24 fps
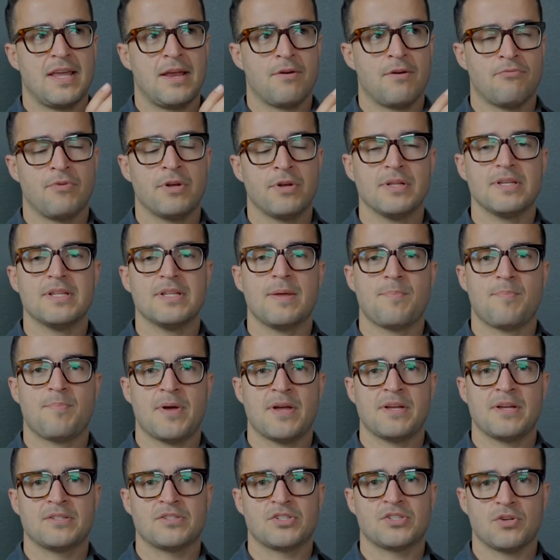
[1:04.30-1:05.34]
it really
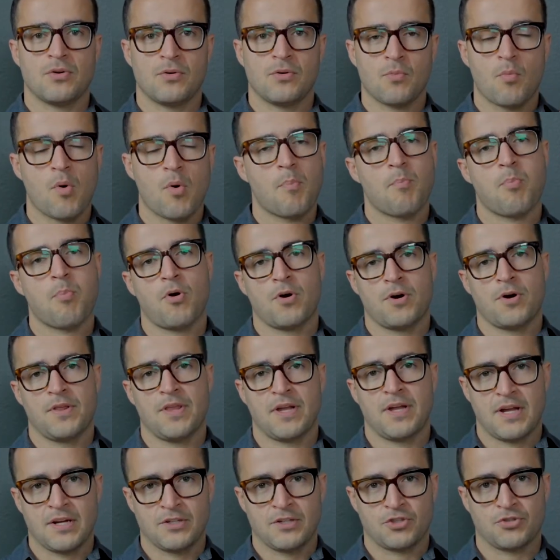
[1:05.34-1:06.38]
depends on what part of
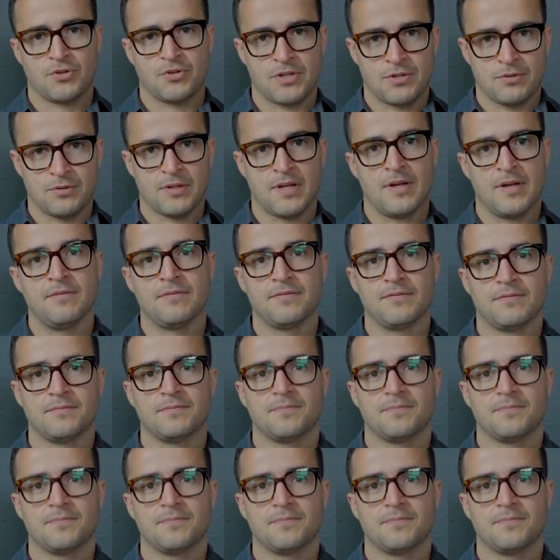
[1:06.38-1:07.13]
the country you live.